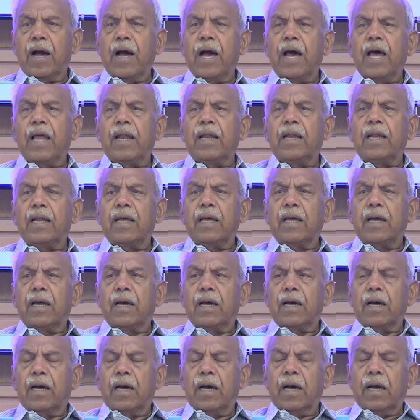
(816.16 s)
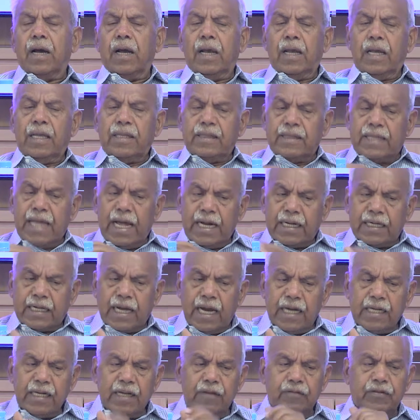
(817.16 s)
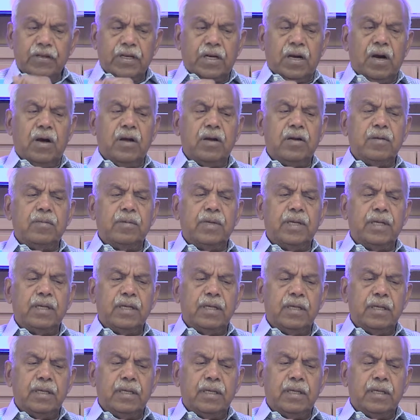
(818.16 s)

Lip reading: And in that kind of economy,